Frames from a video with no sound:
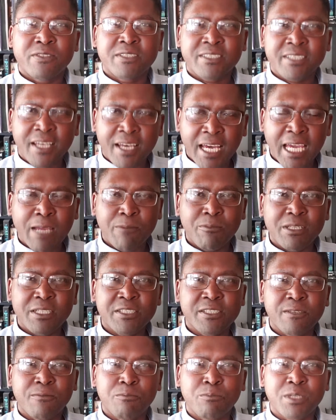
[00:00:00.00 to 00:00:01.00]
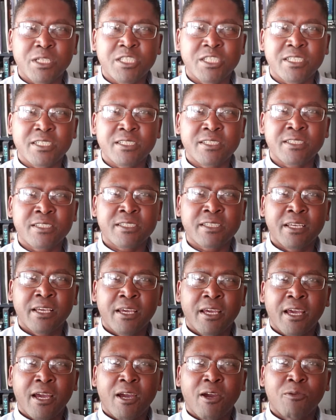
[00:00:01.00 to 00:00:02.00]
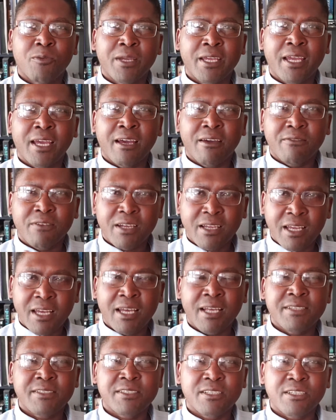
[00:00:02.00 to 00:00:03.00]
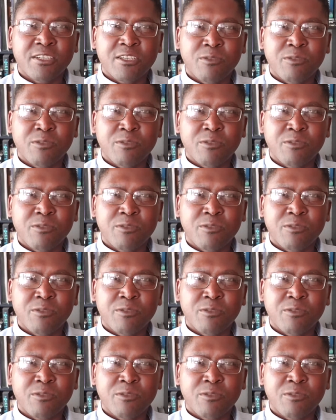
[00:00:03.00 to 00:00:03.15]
timely submissions, we have constant